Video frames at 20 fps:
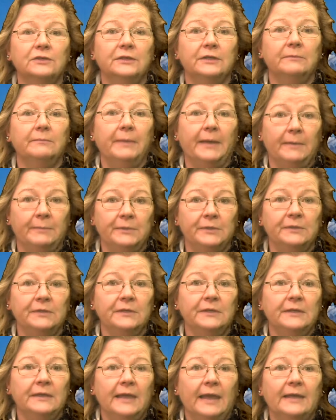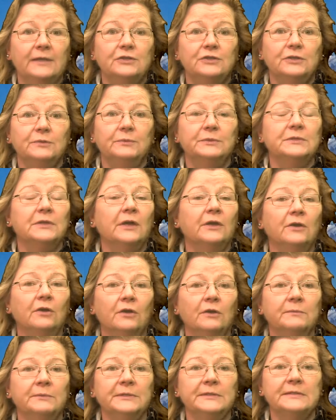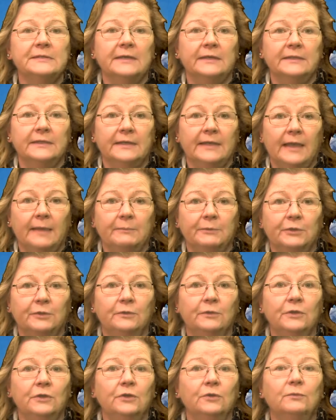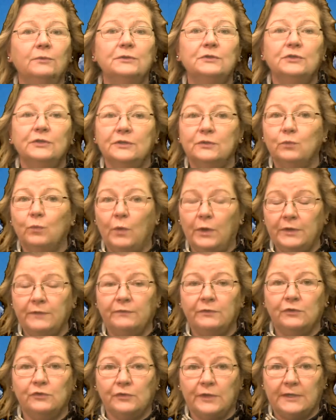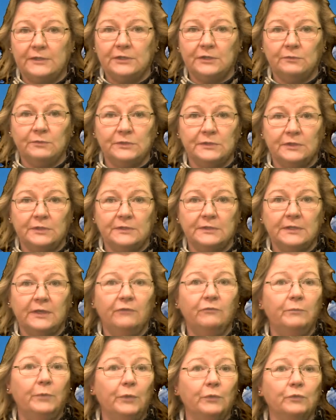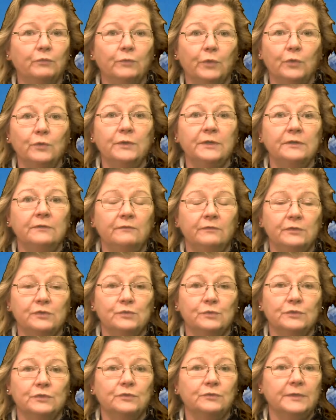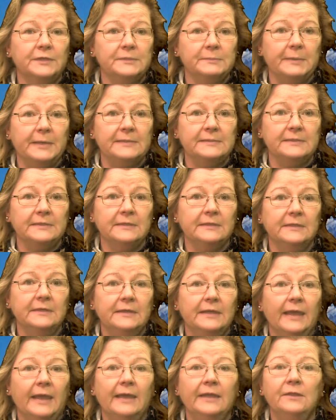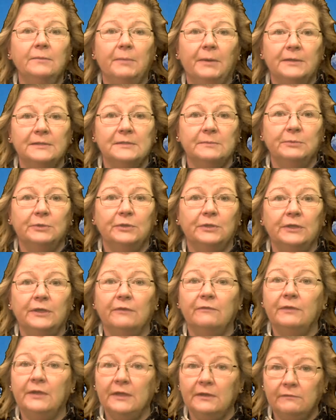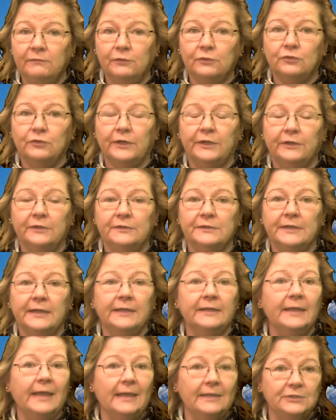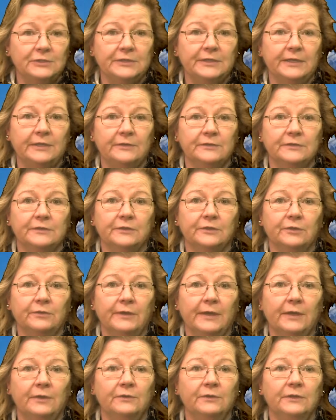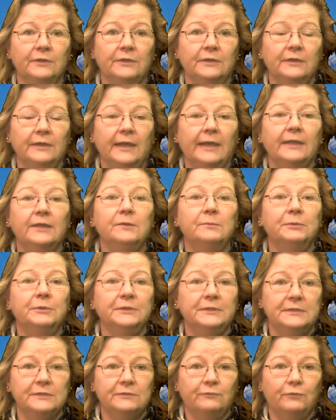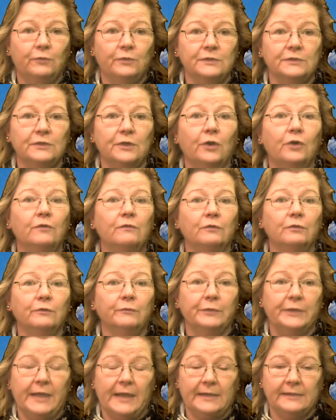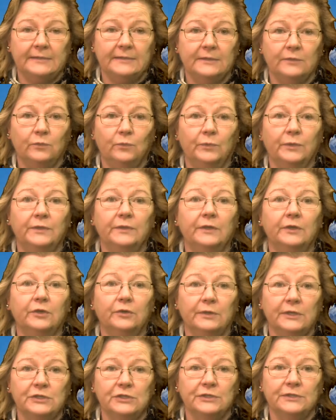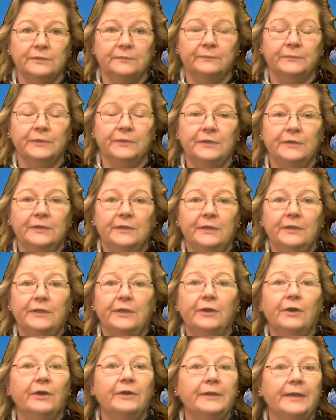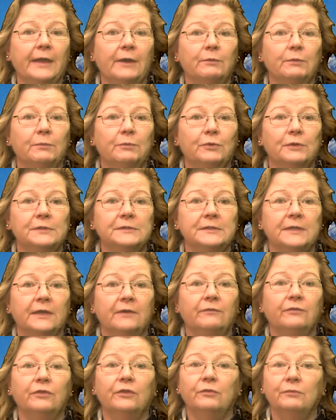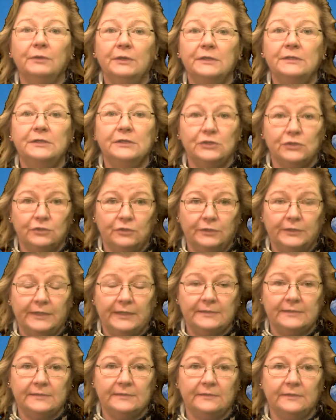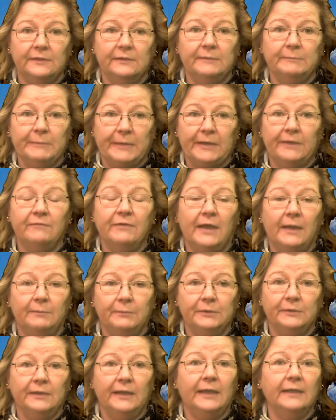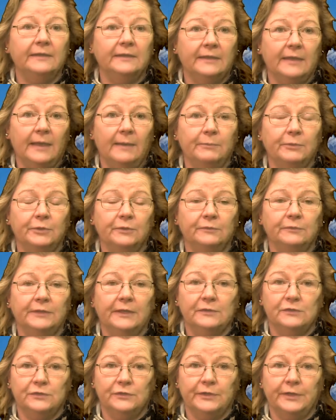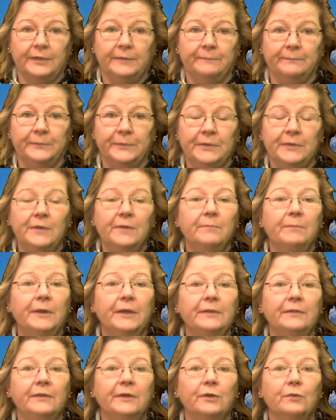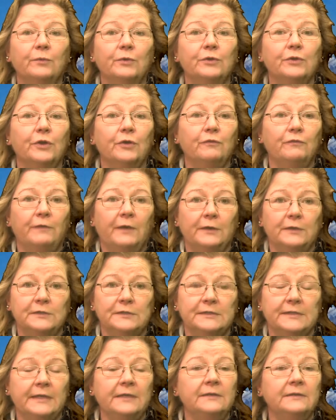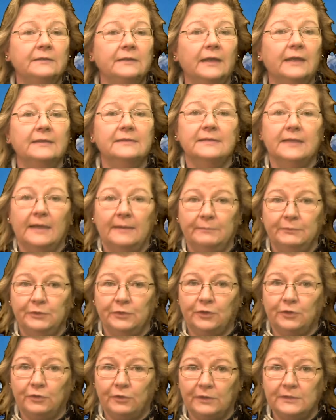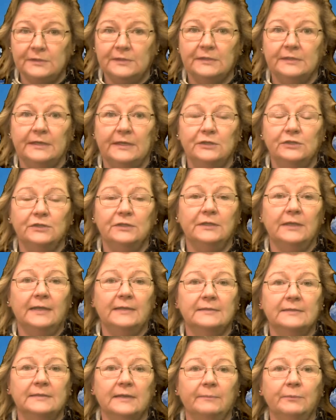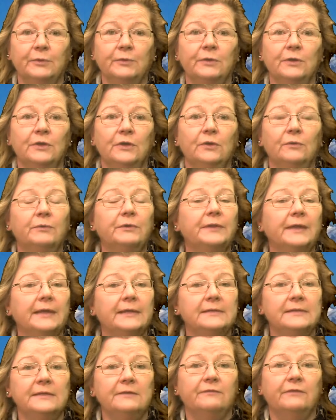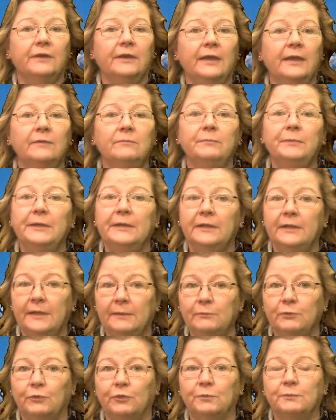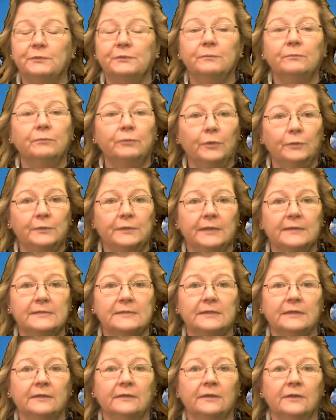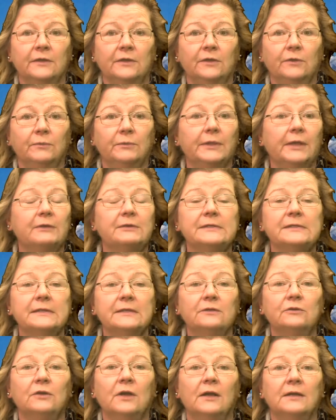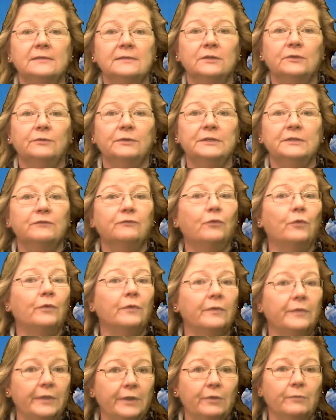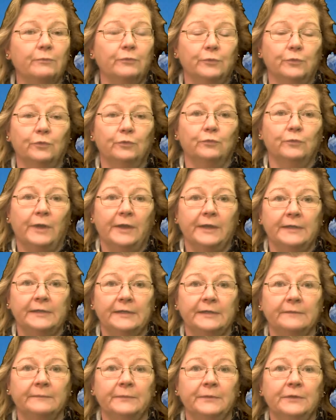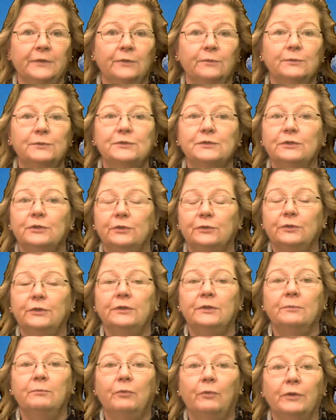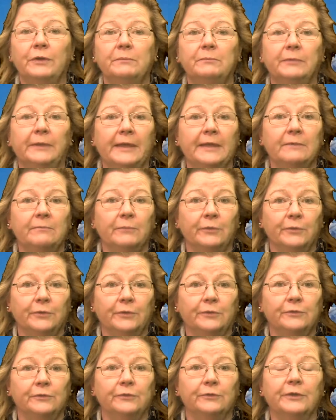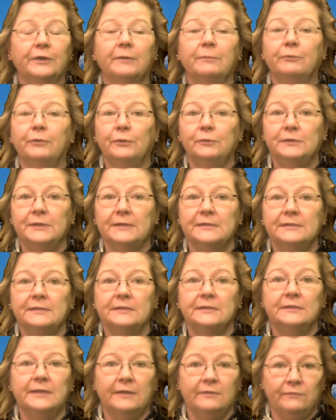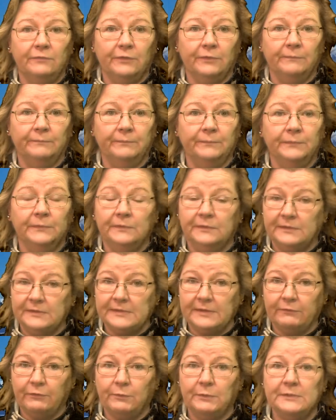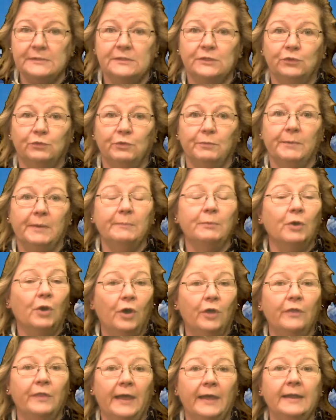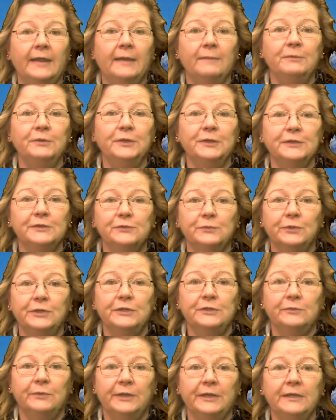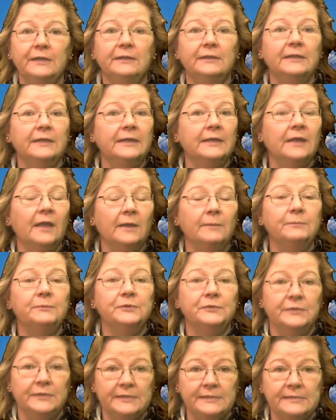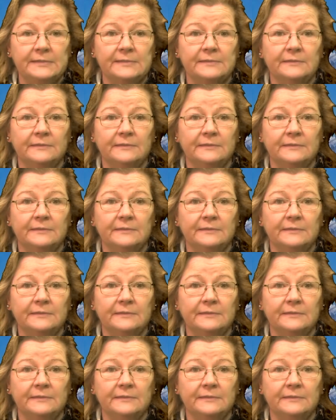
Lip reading: Babbitt, as she was unarmed inside the Capitol, was just one of the tragic results of both rogue individuals trespassing and the possibility of infiltrators and agitators in the crowd, and the police force overreacting with aggression. There are now reports of 3 additional deaths that may have happened at the Capitol yesterday. But there were no fires set, as happened across the nation last summer with Antifa and BLM groups protesting, without a single consequence for their brutal rioting, which included the point-blank murder during a protest in Denver. Does everyone still remember all that happening in 2020 leading up to this?